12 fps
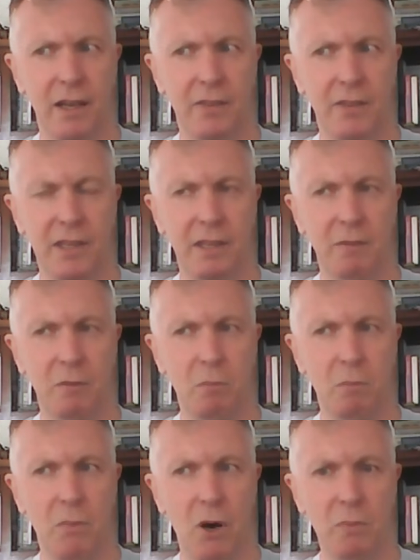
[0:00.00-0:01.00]
the
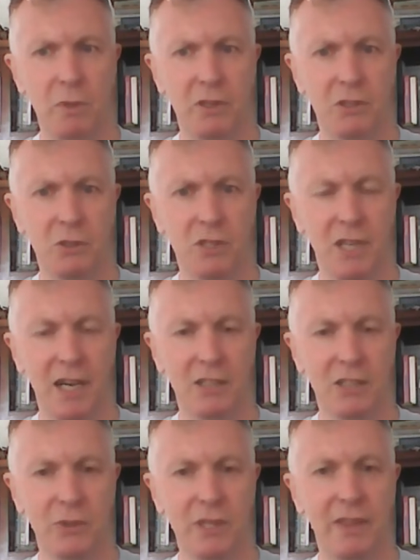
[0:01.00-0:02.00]
moment you start
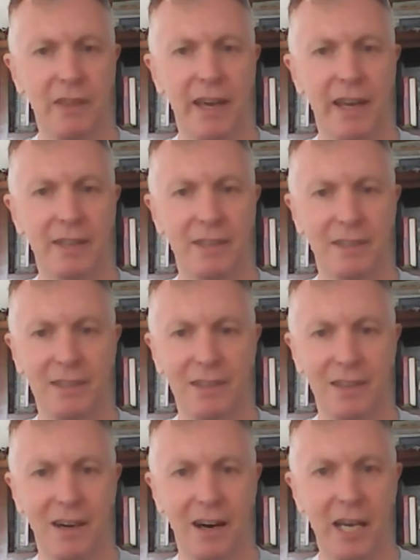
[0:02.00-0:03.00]
doing that,
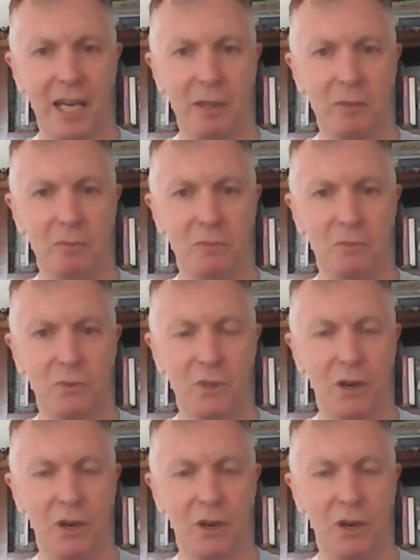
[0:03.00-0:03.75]
I'm,